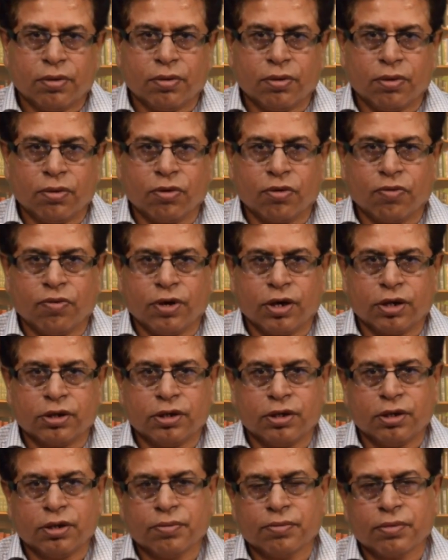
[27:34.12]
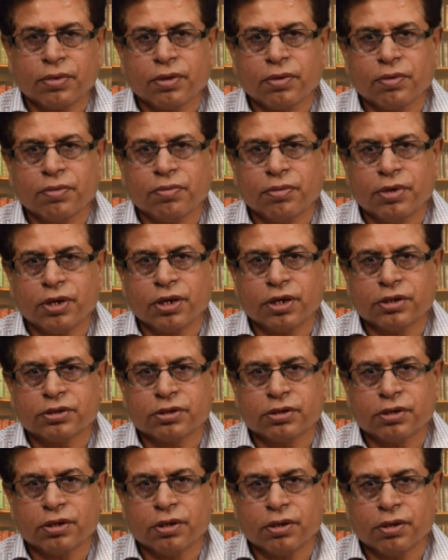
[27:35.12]
look for the
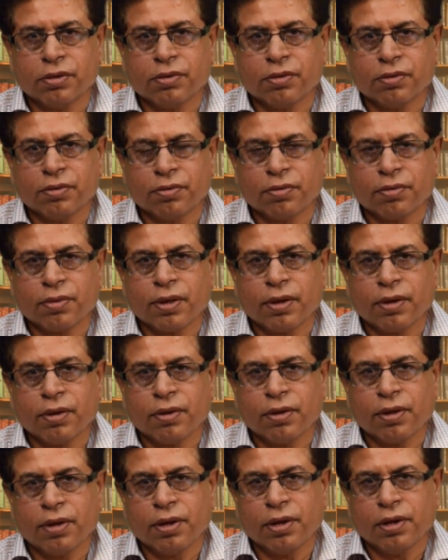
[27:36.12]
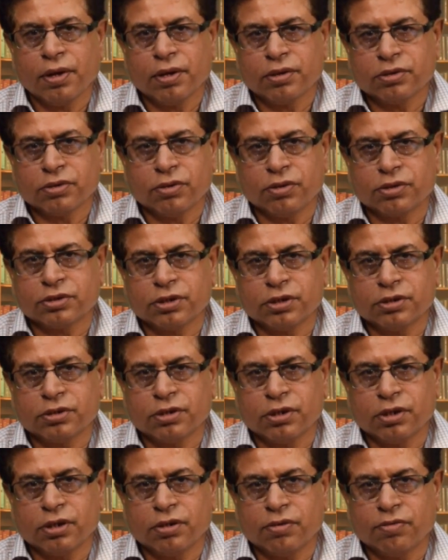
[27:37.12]
various
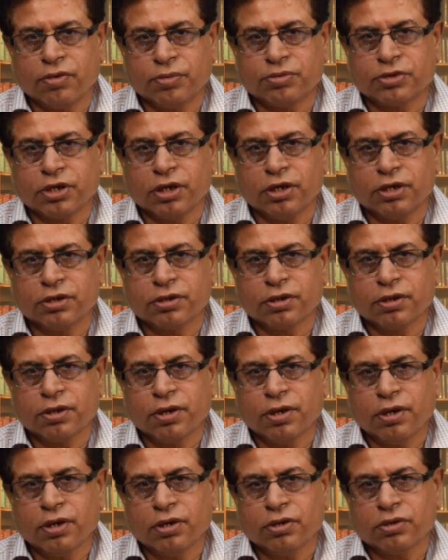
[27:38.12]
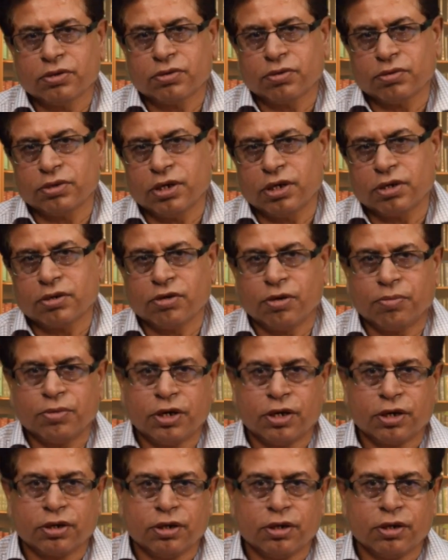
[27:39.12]
sources on websites so that
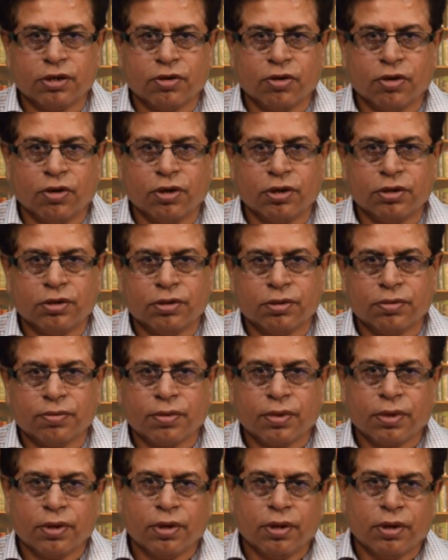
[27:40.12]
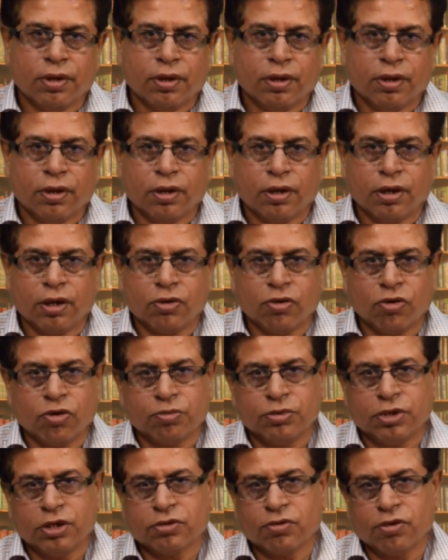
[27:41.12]
update the knowledge. I
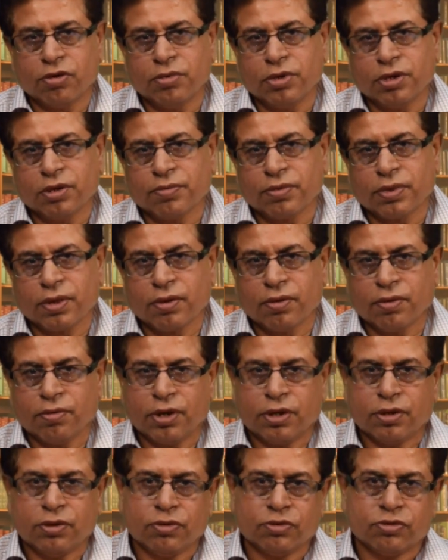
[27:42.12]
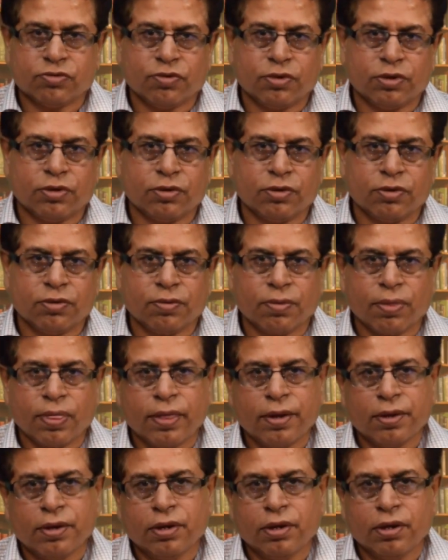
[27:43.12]
hope this will be very useful to you.
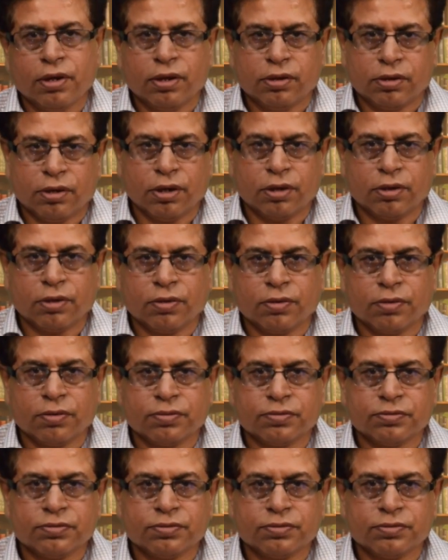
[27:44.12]
Thank you.